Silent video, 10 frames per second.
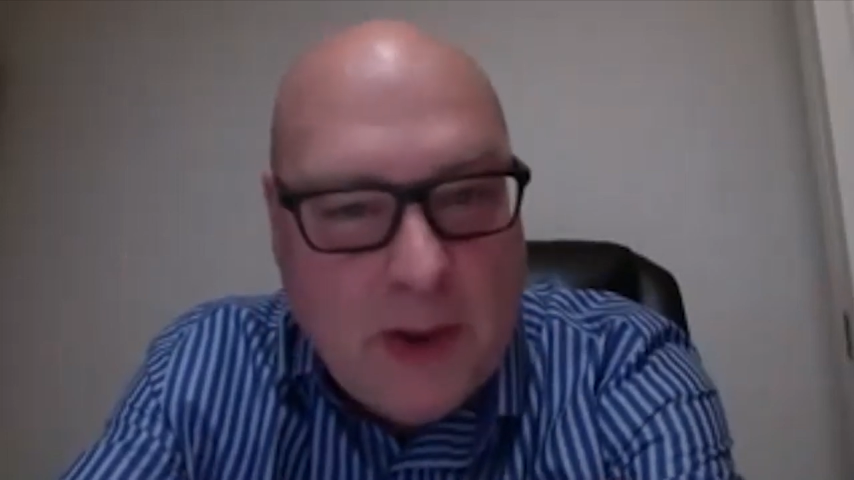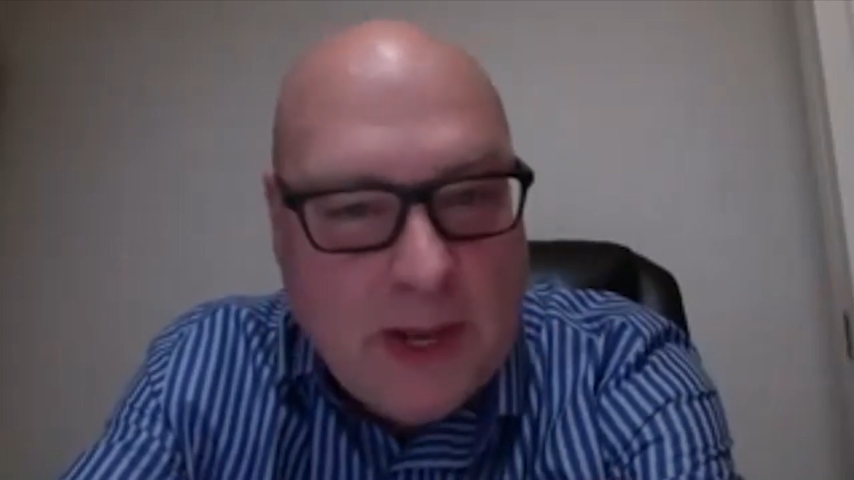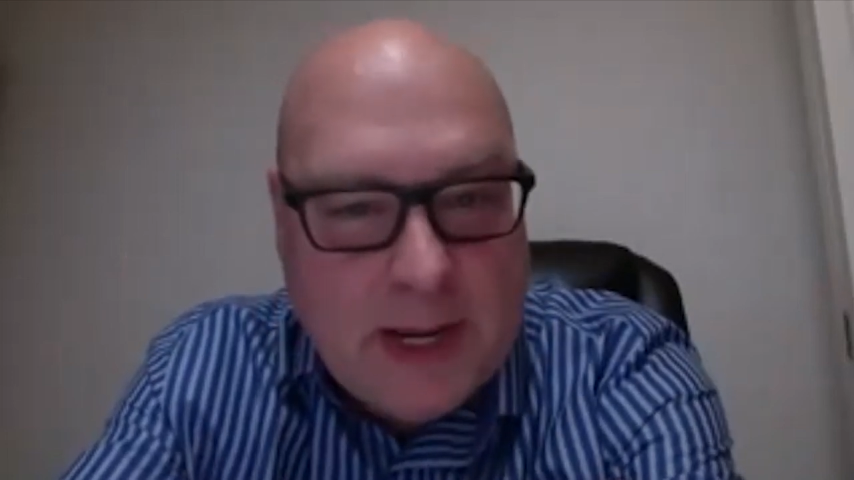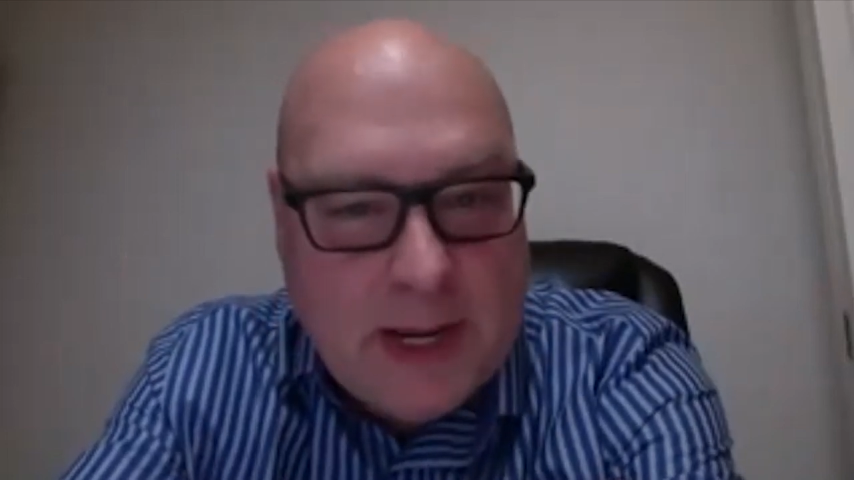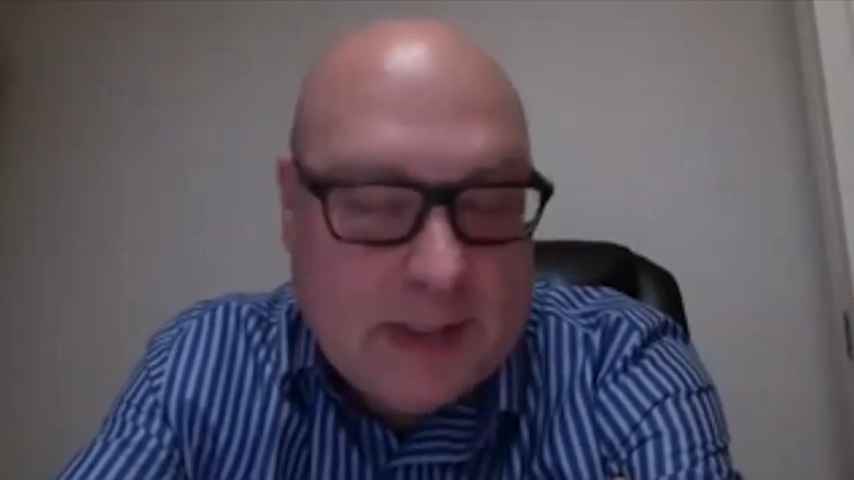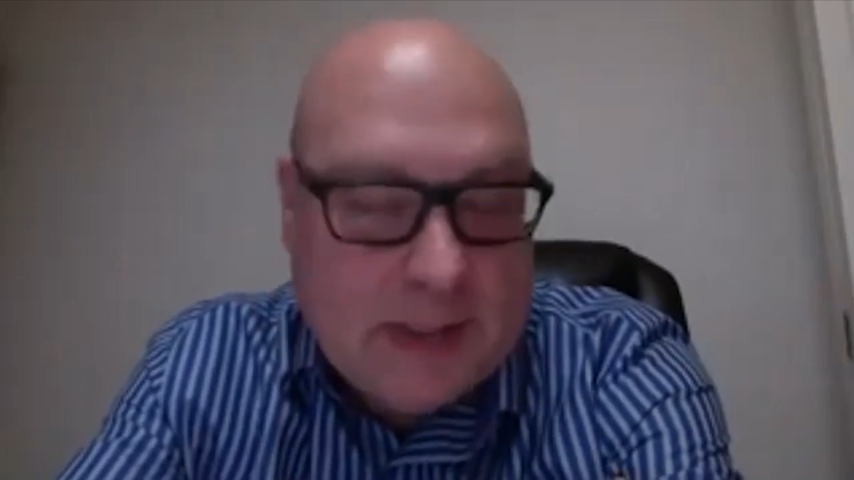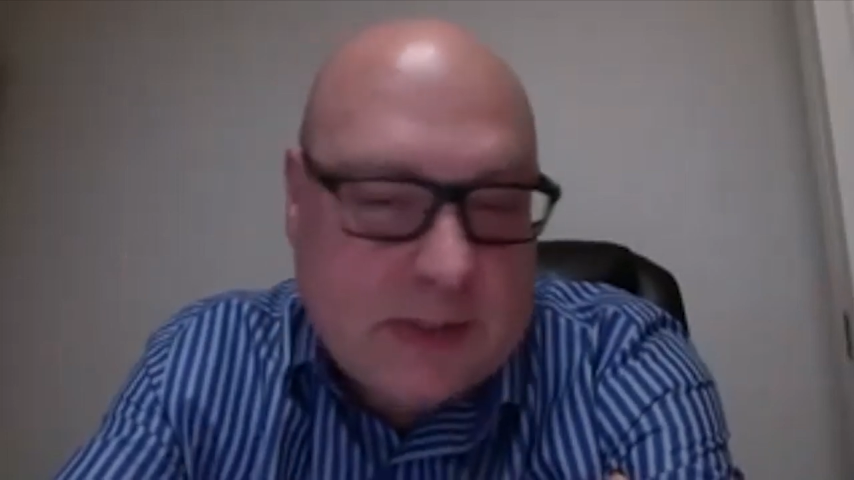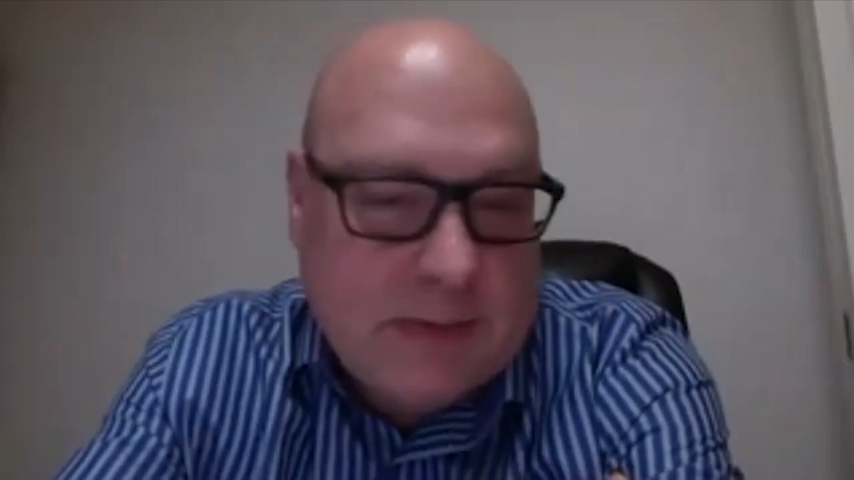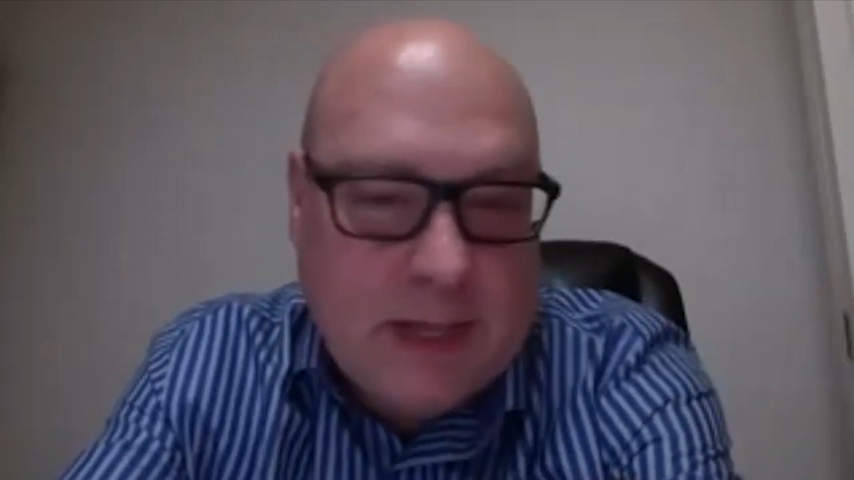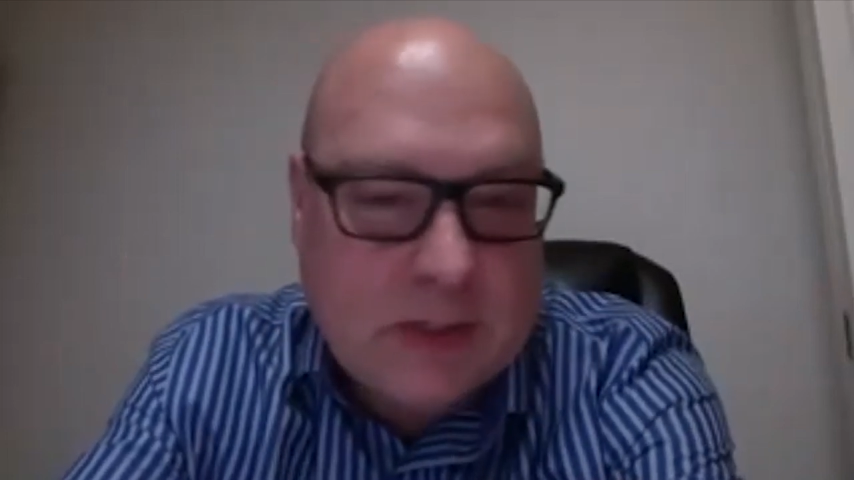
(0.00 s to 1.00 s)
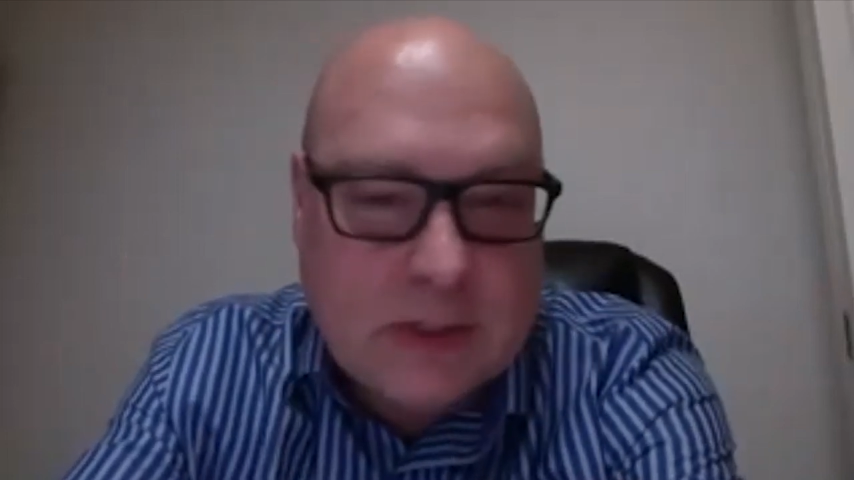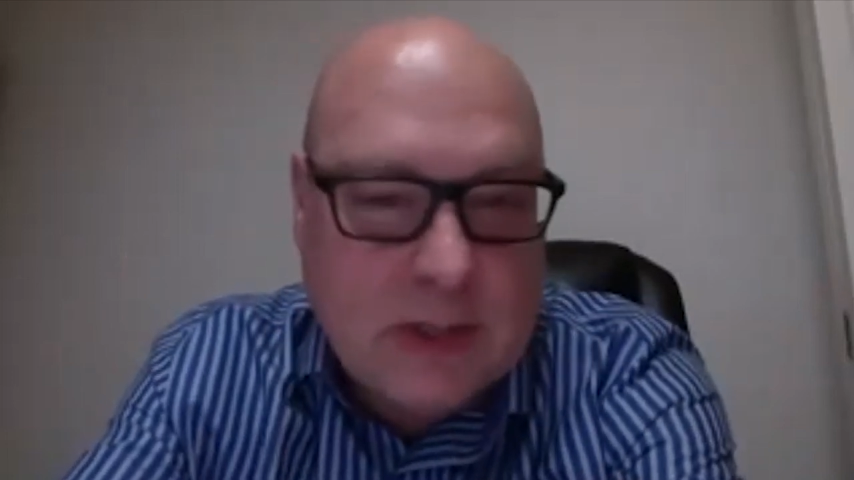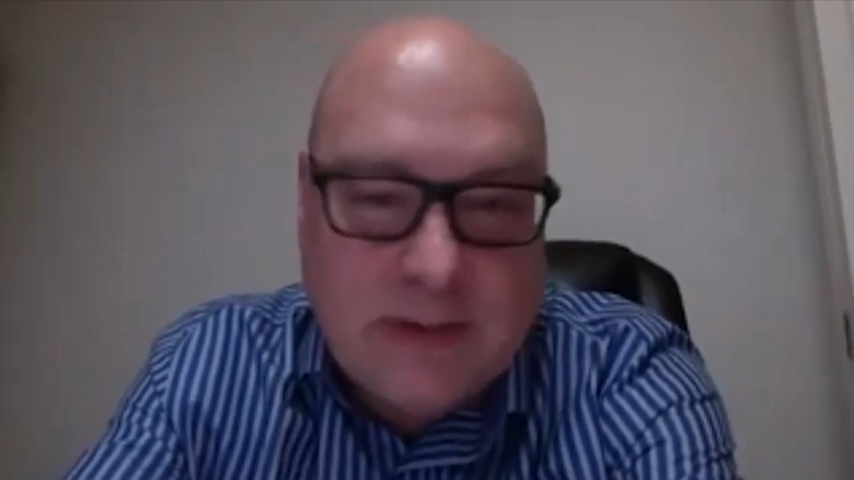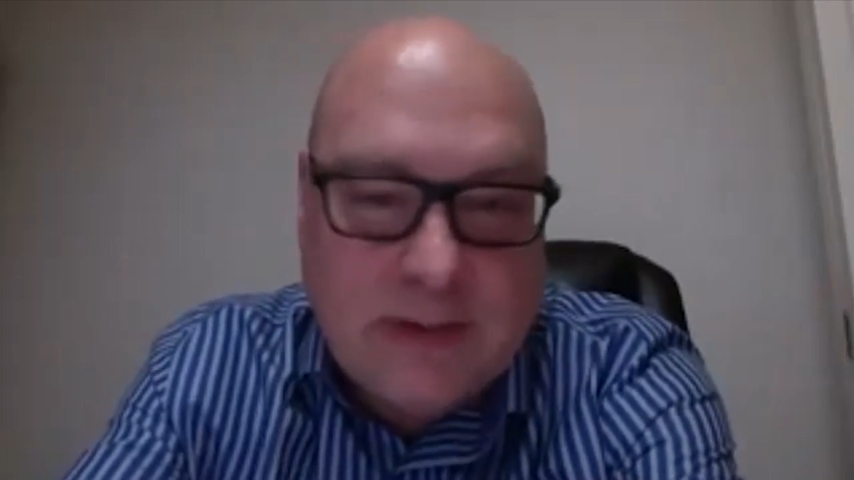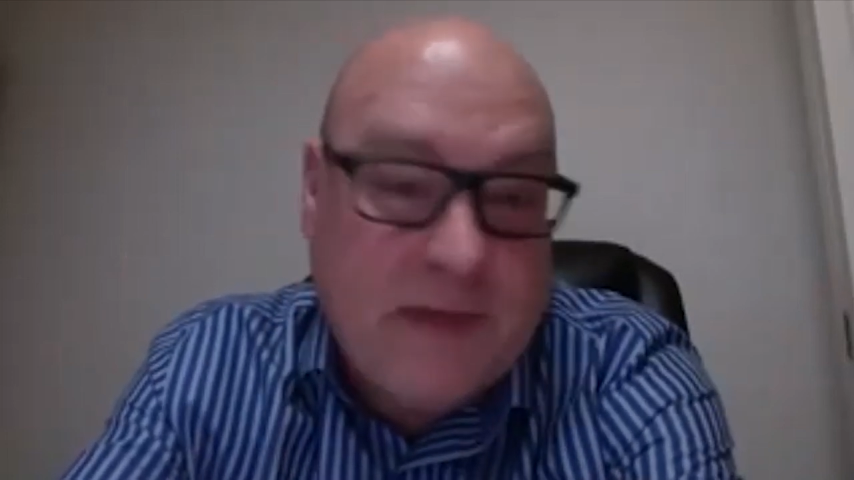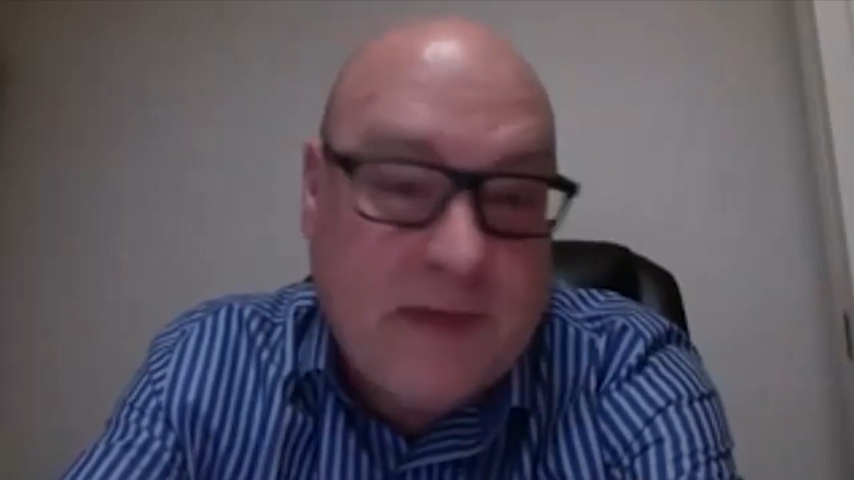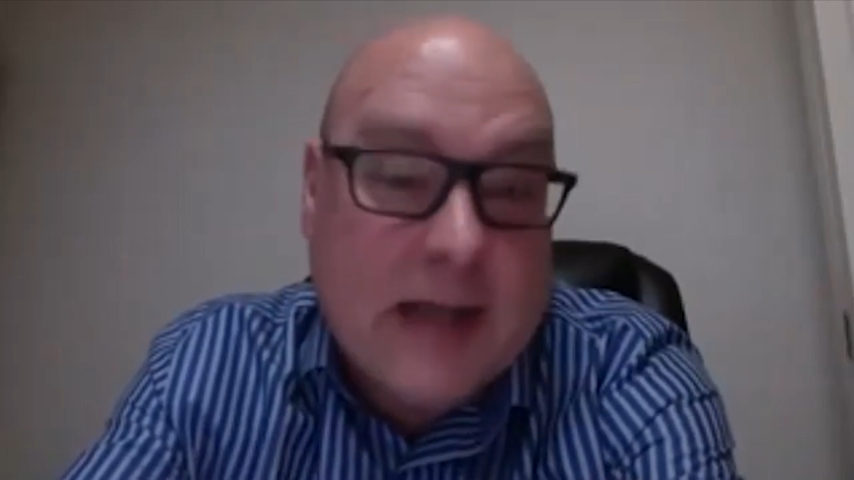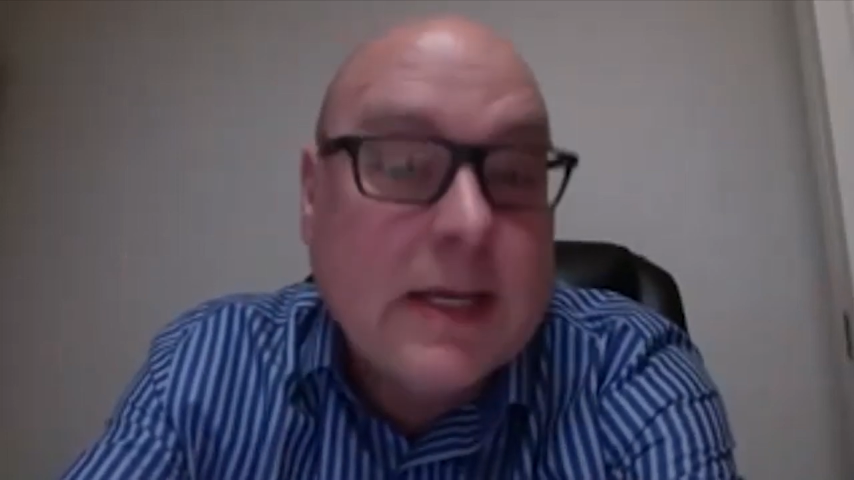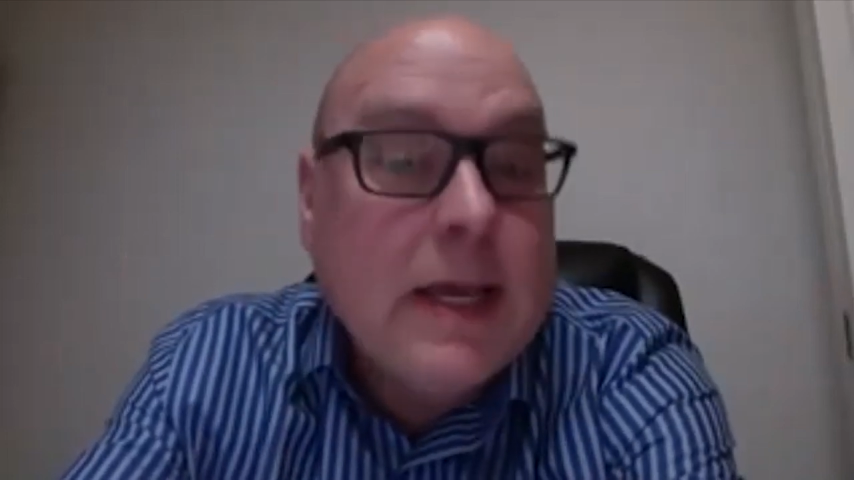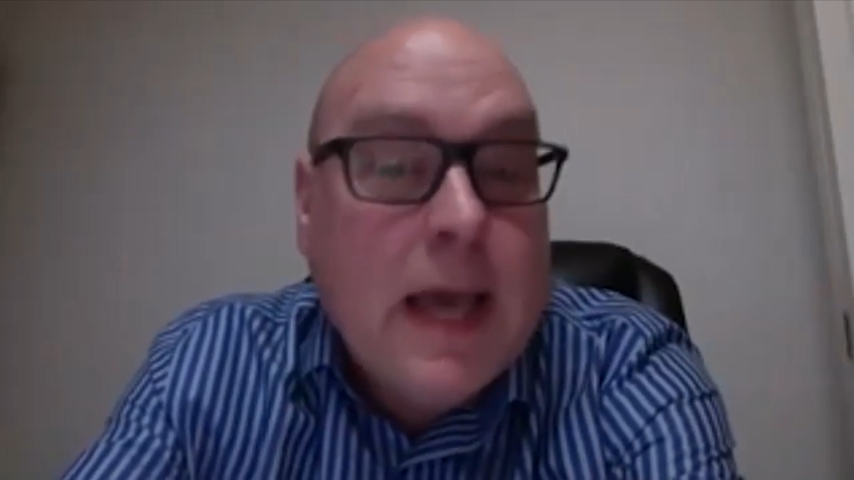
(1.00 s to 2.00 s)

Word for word: And in fact,